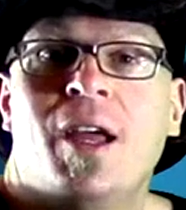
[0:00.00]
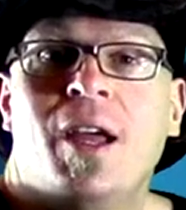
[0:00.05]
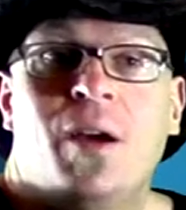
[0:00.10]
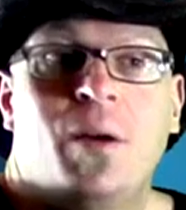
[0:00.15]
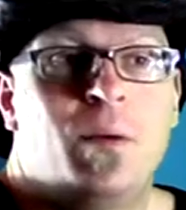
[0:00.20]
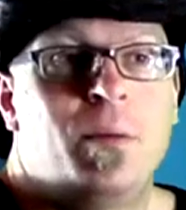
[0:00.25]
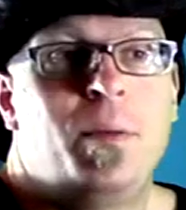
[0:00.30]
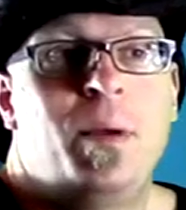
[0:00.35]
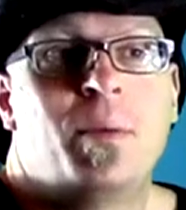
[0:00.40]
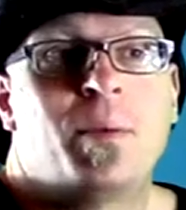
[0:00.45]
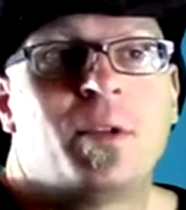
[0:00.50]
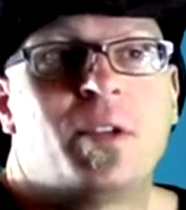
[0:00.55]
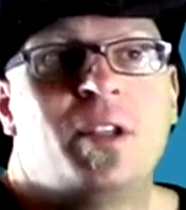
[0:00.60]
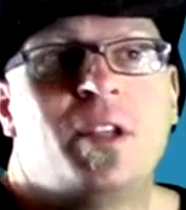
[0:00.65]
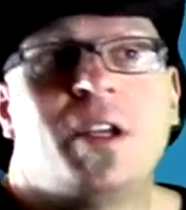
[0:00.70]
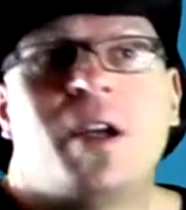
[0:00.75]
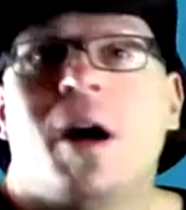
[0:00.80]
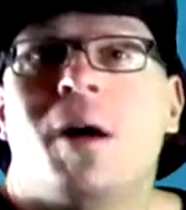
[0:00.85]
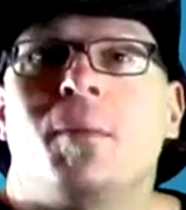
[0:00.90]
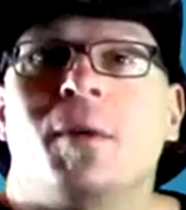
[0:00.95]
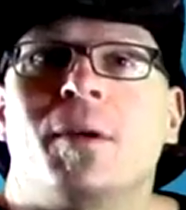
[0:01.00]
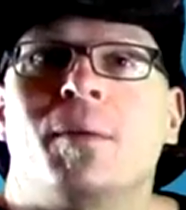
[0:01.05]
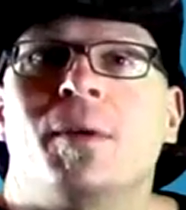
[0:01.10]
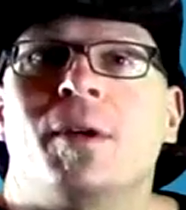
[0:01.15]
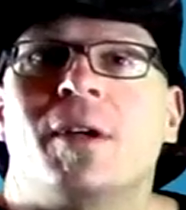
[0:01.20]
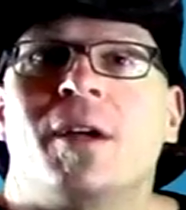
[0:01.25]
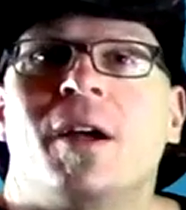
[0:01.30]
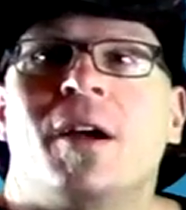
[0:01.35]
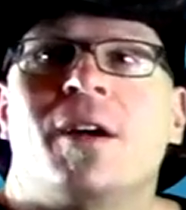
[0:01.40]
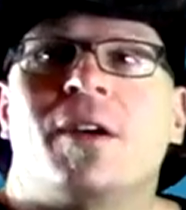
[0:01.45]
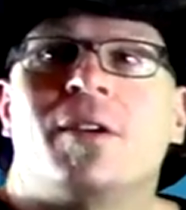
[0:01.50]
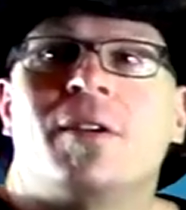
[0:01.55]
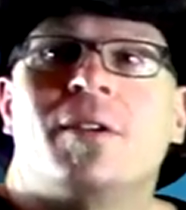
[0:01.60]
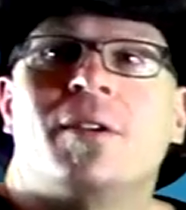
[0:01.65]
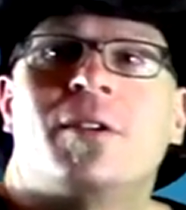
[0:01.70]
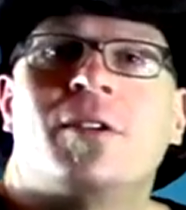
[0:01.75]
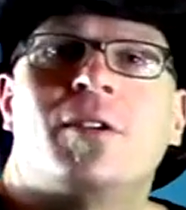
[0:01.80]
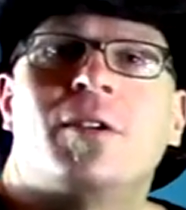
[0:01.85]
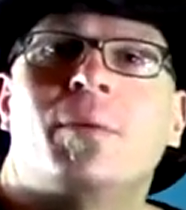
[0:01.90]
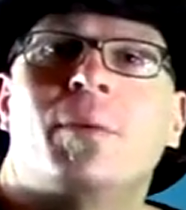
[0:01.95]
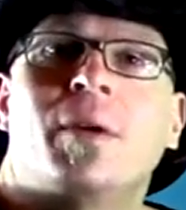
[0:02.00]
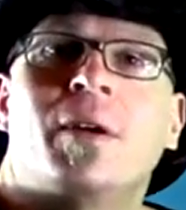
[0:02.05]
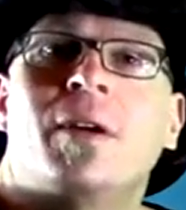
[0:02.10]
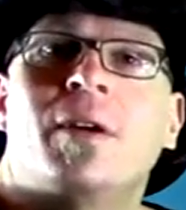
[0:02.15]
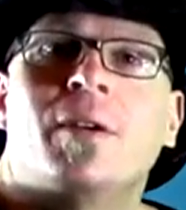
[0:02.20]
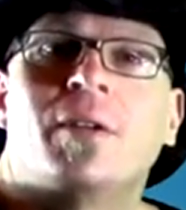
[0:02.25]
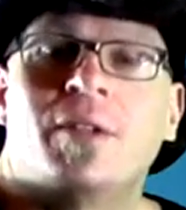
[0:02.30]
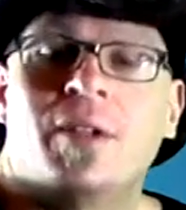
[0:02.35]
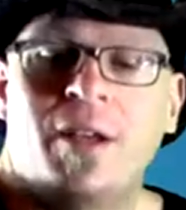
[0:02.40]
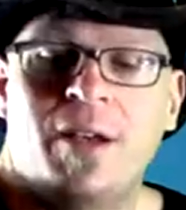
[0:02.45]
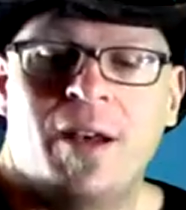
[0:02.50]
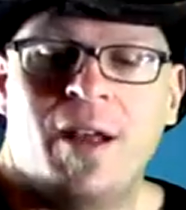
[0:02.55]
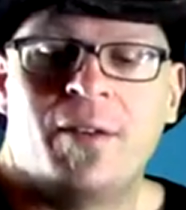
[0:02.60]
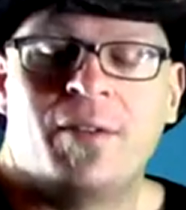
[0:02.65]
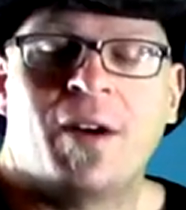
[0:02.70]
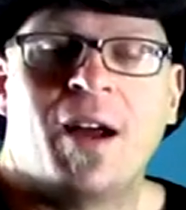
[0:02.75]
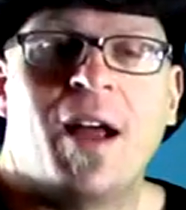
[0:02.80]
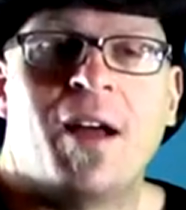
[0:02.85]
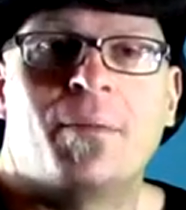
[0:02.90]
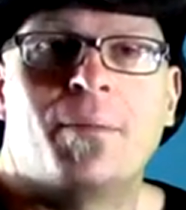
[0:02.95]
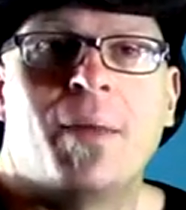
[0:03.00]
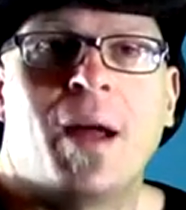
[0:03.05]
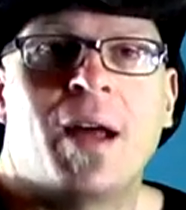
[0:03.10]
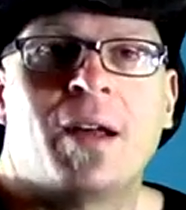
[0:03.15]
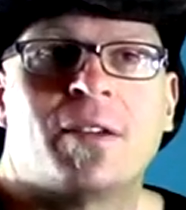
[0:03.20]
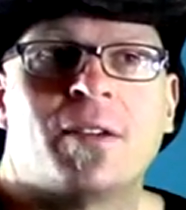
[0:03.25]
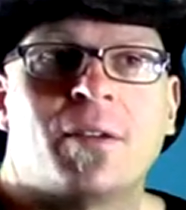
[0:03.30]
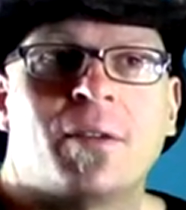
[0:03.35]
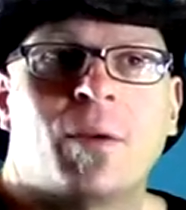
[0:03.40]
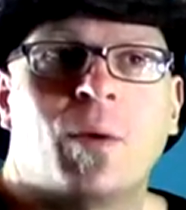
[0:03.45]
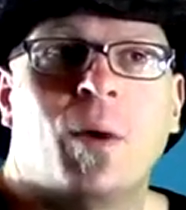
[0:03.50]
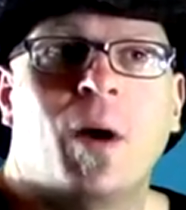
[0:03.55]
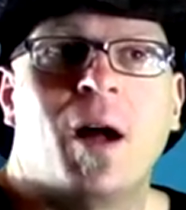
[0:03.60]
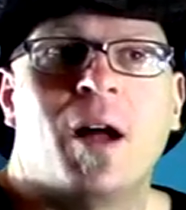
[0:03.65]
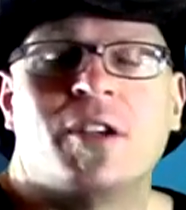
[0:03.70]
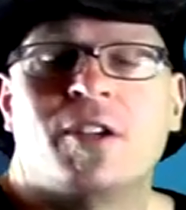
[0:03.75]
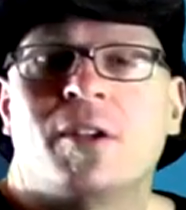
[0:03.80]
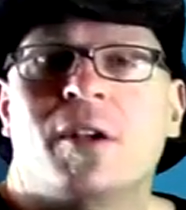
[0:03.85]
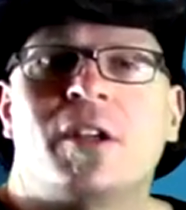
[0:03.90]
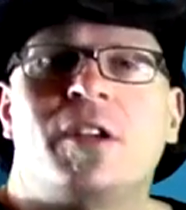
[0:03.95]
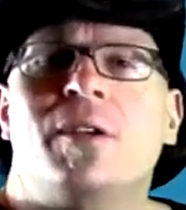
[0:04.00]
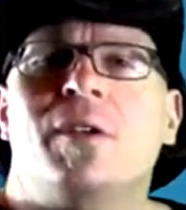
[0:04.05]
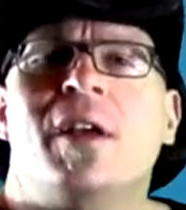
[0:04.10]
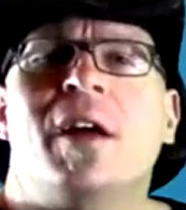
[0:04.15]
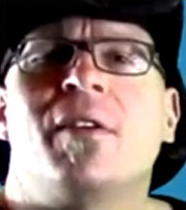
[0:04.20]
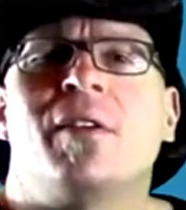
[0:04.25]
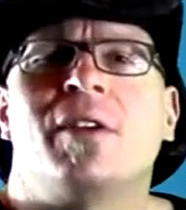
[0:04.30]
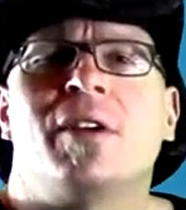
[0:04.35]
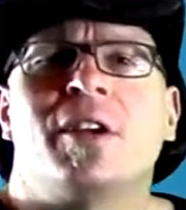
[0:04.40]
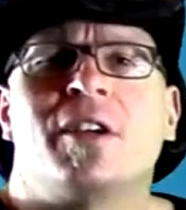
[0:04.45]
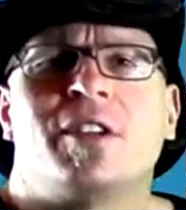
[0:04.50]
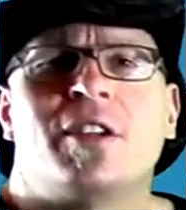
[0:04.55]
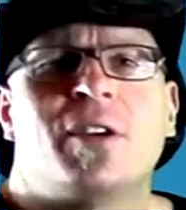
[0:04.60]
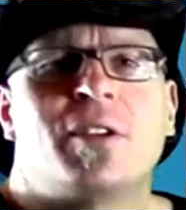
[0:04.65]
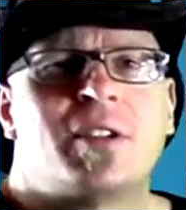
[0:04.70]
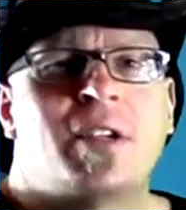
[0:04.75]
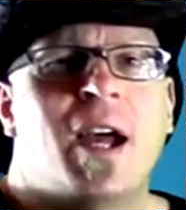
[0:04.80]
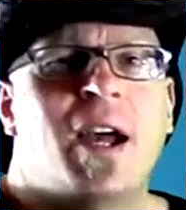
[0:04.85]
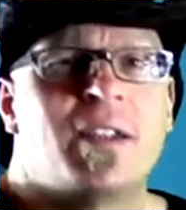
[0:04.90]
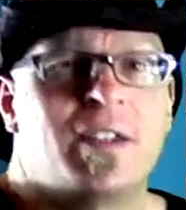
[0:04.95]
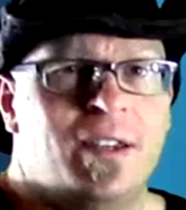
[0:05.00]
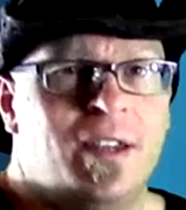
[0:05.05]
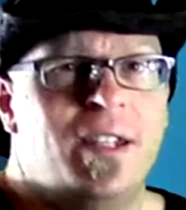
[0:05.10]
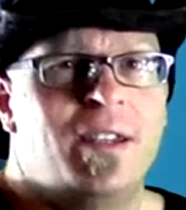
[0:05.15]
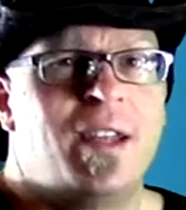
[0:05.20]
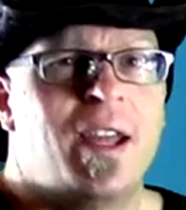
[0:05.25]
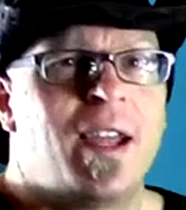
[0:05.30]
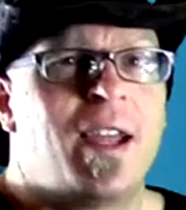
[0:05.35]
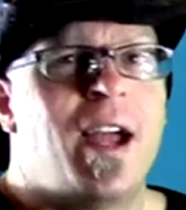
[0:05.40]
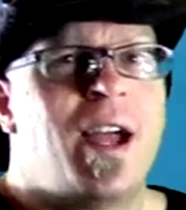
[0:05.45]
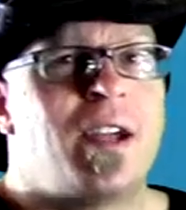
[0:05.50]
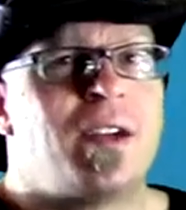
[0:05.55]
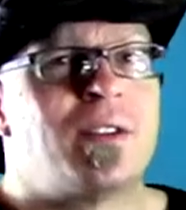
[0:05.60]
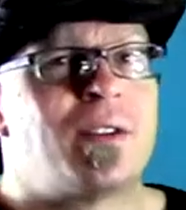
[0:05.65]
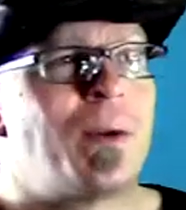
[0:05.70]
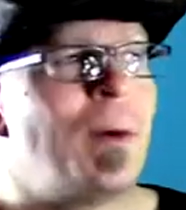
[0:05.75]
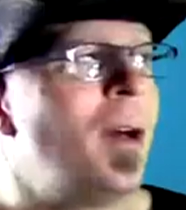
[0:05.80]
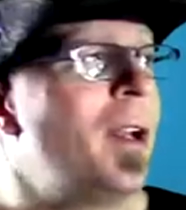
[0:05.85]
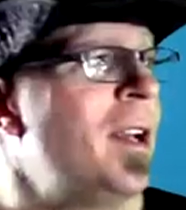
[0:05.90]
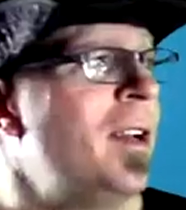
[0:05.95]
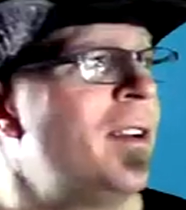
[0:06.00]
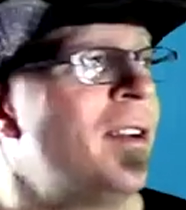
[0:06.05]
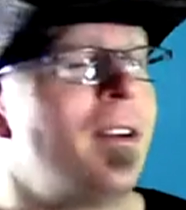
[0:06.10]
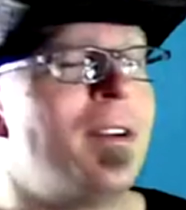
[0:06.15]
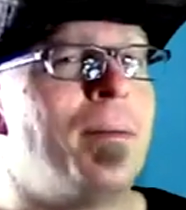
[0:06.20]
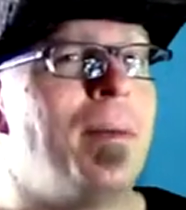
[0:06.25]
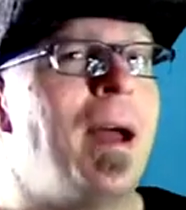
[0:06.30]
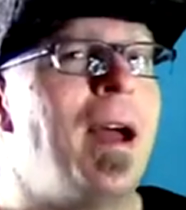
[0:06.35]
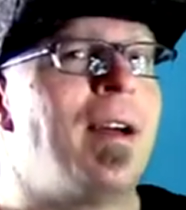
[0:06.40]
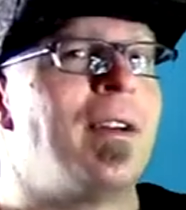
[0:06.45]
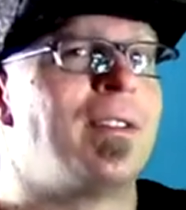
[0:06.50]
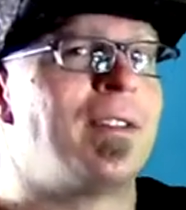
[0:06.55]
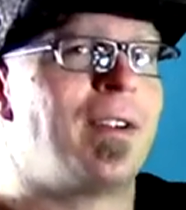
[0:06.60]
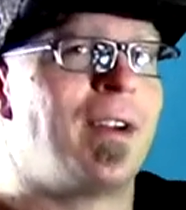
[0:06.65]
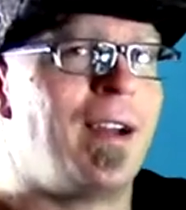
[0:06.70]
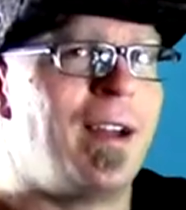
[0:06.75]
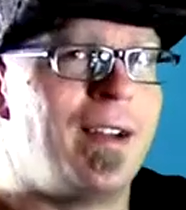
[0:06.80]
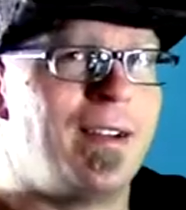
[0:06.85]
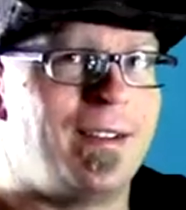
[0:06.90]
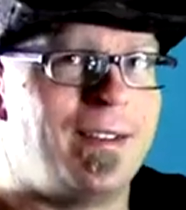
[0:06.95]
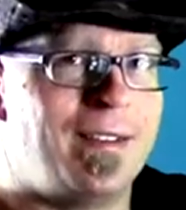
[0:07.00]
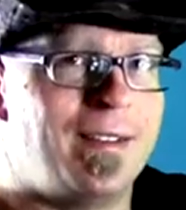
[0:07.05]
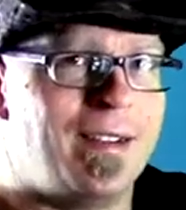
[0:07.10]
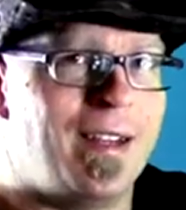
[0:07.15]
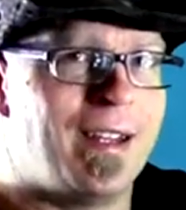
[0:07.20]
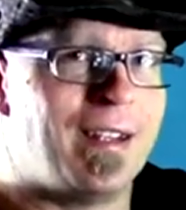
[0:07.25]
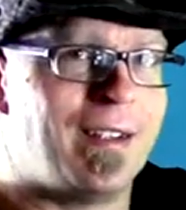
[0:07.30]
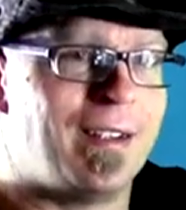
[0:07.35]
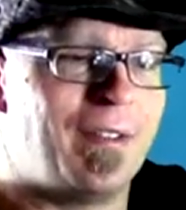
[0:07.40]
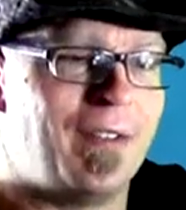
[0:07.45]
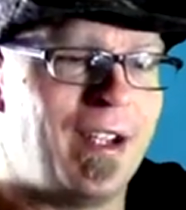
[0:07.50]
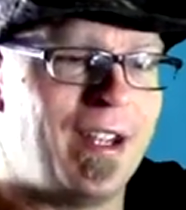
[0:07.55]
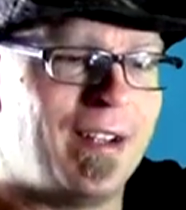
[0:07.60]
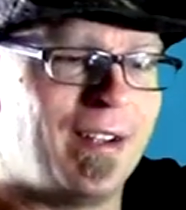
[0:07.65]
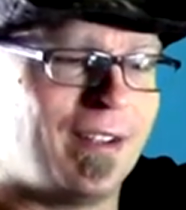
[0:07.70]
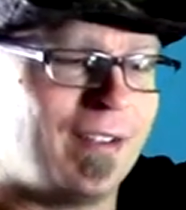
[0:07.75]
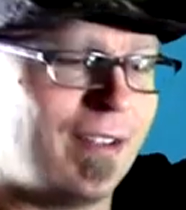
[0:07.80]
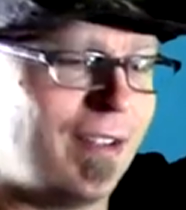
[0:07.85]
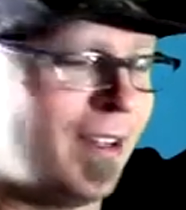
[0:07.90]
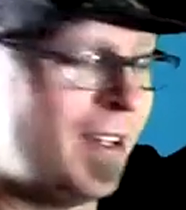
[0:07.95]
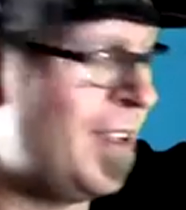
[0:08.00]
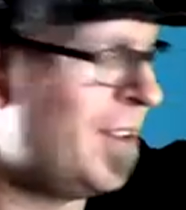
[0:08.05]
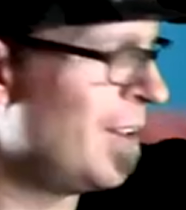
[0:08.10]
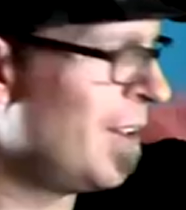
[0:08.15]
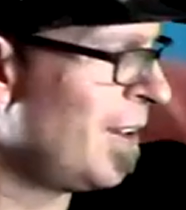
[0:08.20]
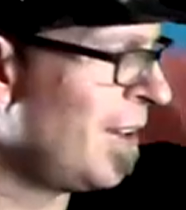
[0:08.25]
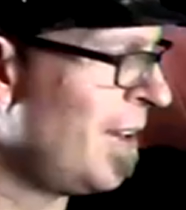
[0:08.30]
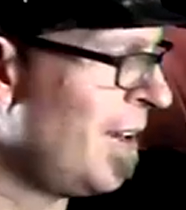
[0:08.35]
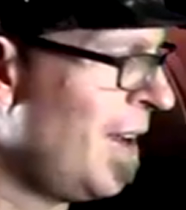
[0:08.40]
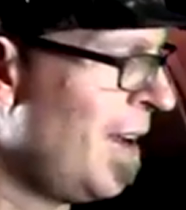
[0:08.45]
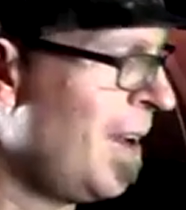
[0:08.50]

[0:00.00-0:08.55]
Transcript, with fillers: when people see comic book characters and superheroes, they never have massive quads. You know, like you never look at those guys and think that guy could squat 800 pounds, right? Deadlift 800 either.